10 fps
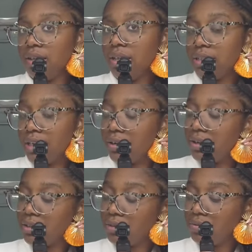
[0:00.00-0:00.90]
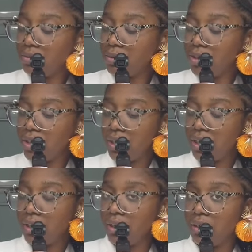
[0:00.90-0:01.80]
These earrings are from
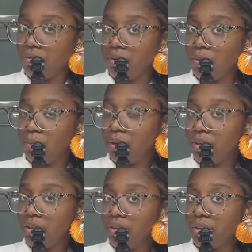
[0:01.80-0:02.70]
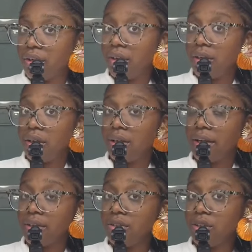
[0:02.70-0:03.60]
Shein, if you're wondering.
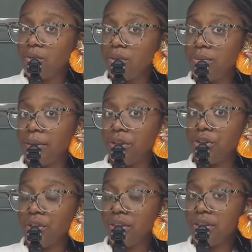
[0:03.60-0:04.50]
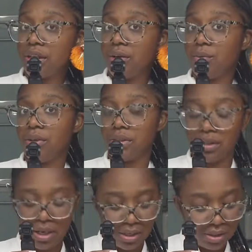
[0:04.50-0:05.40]
And so was my dress that I wore
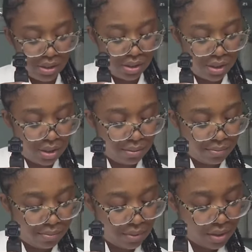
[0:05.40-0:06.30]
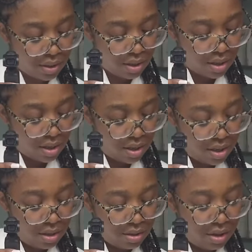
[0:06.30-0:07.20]
tonight to the club.
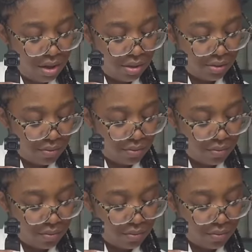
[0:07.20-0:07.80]
Y'all,